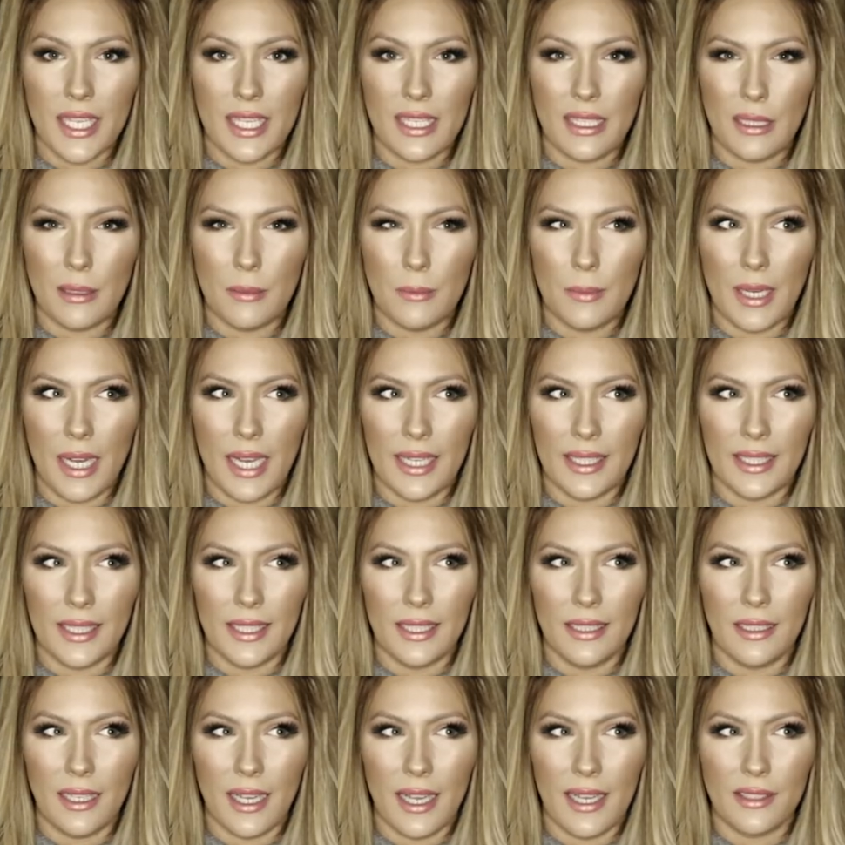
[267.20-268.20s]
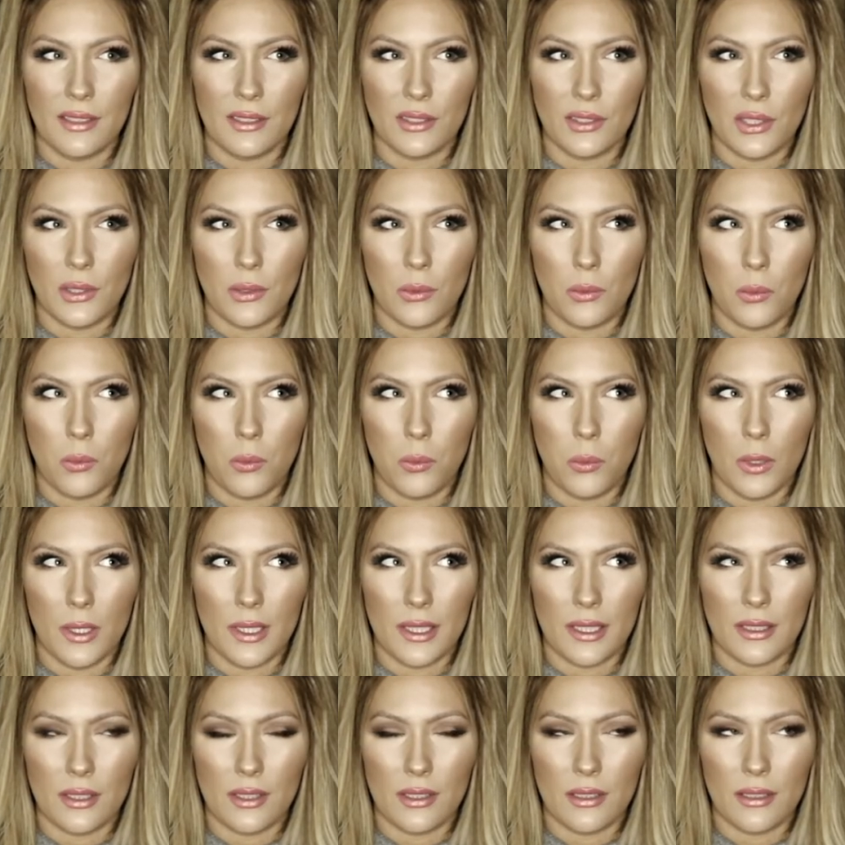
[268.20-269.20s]
and Gabbana, I don't know
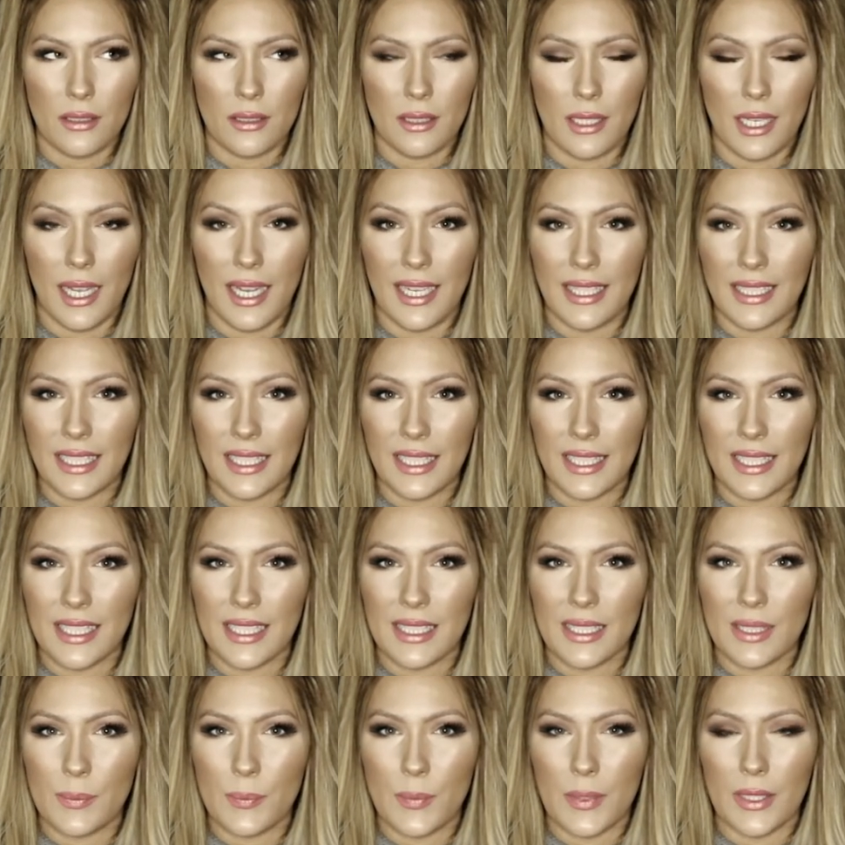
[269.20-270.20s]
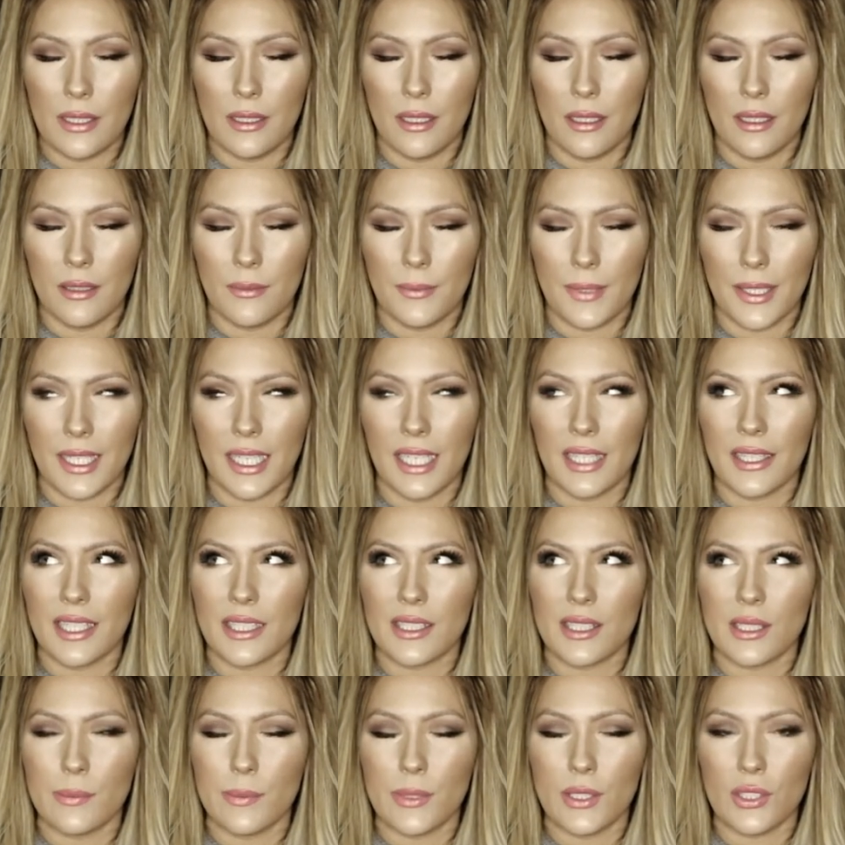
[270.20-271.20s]
what kind it is, but oh my god, it
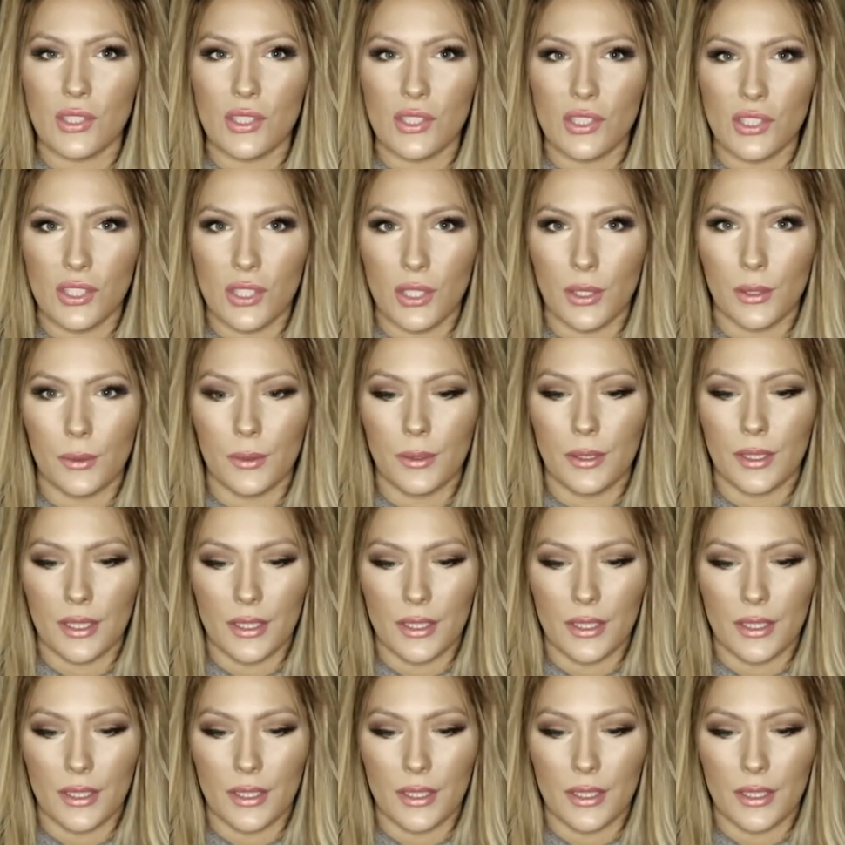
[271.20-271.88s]
smells so